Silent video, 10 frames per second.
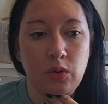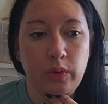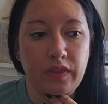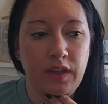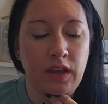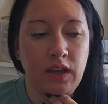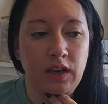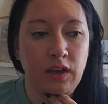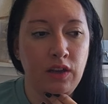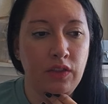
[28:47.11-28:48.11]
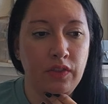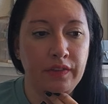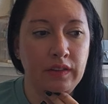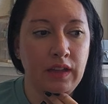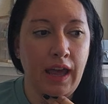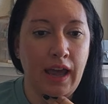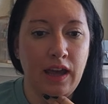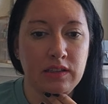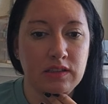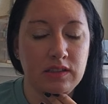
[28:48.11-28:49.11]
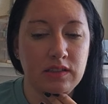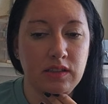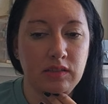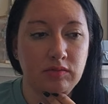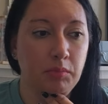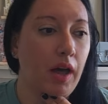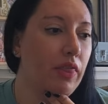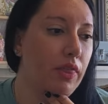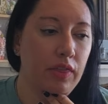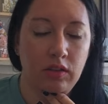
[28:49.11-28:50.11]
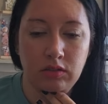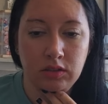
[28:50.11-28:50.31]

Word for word: Within the last month,